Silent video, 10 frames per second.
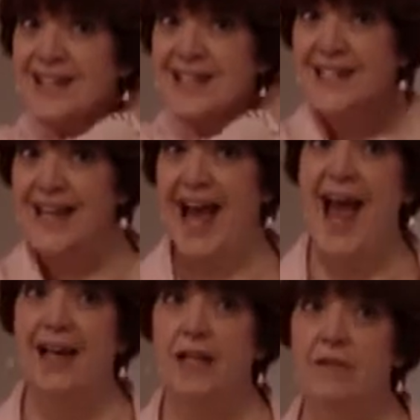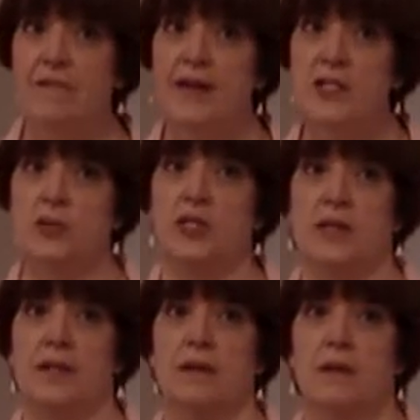an attack of
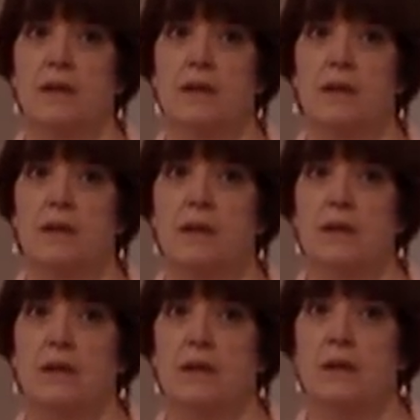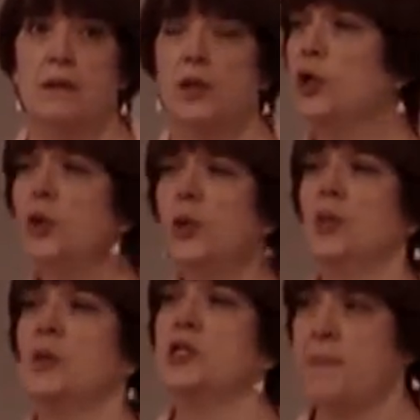estrogen.
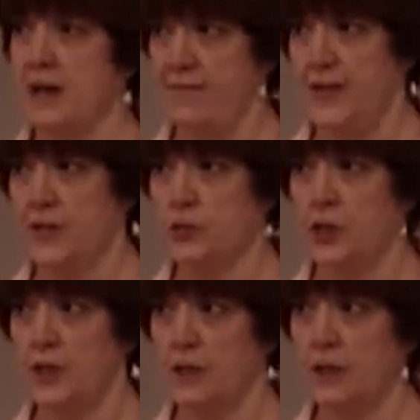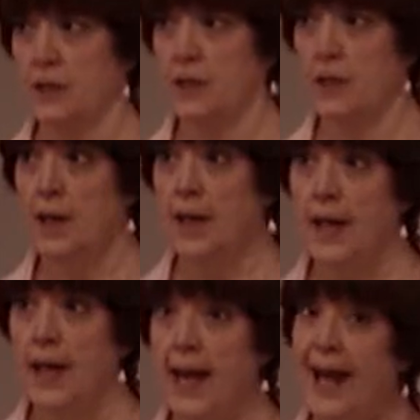Huge amount of estrogen.
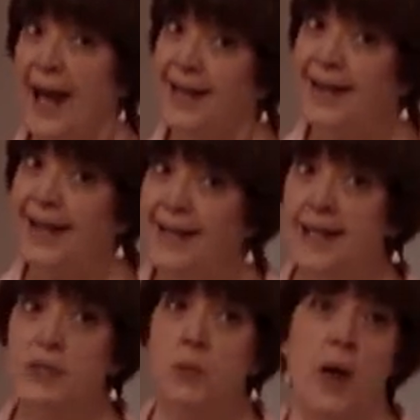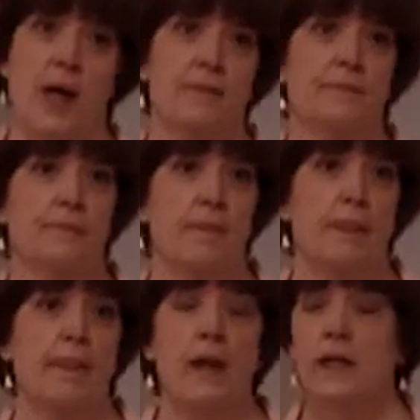And then guess what?
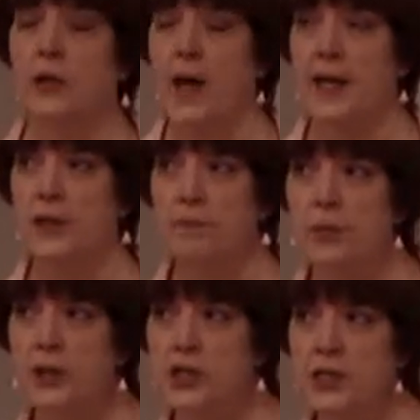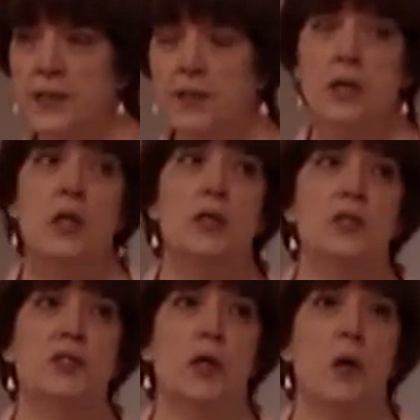You had an abortion,
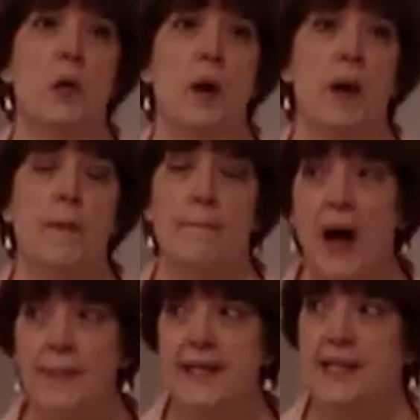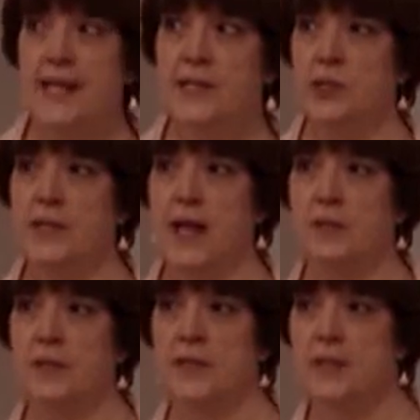so mommy takes you
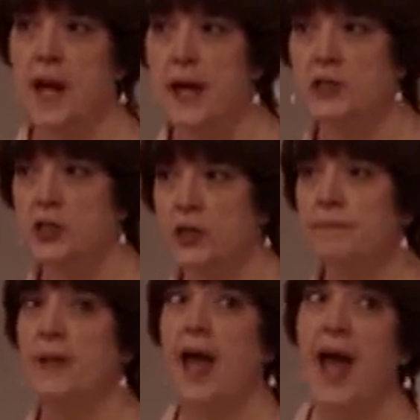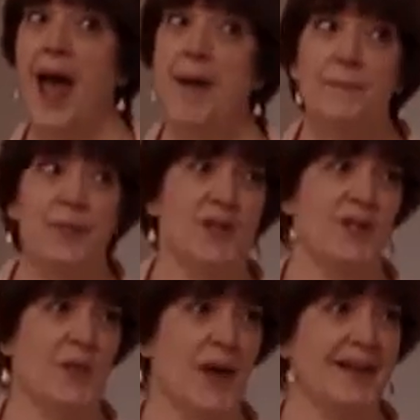down to the doctor and
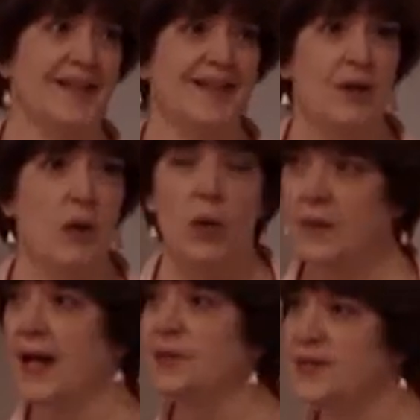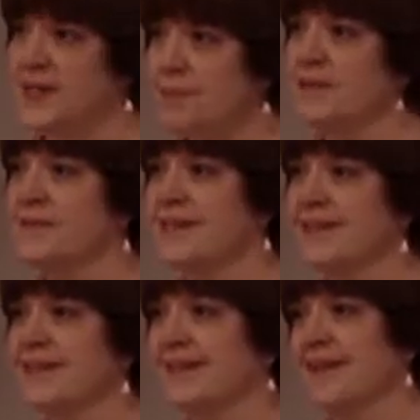puts you on oral contraceptives.
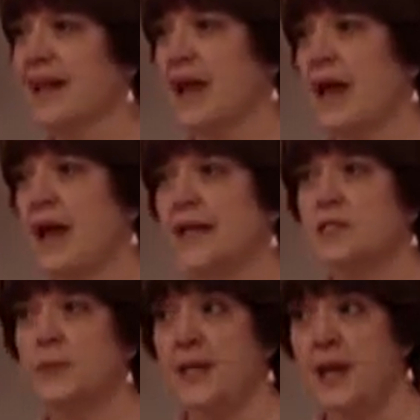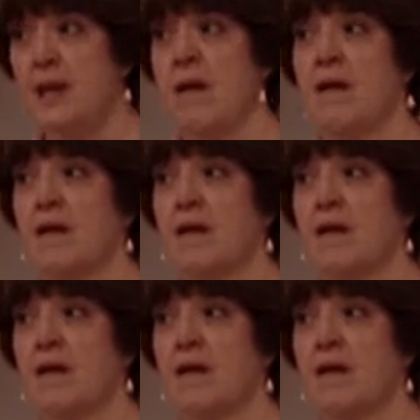And guess what they are?